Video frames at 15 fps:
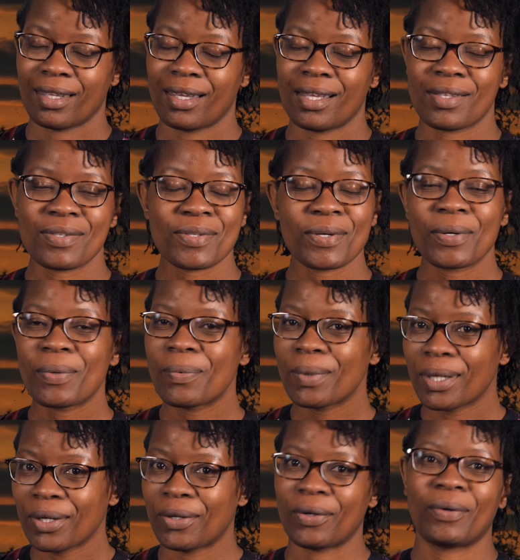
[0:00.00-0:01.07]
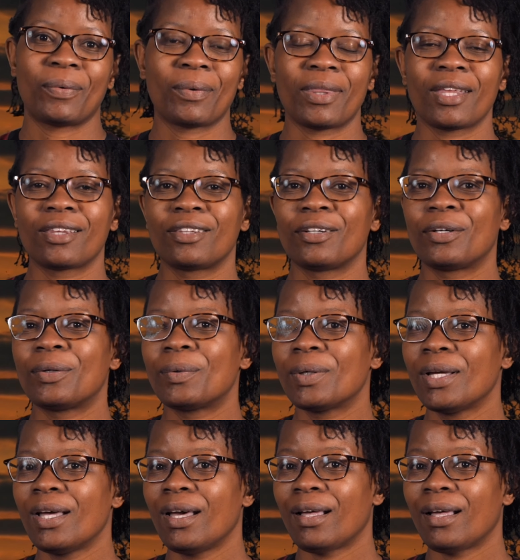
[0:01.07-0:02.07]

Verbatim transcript: And so we know that though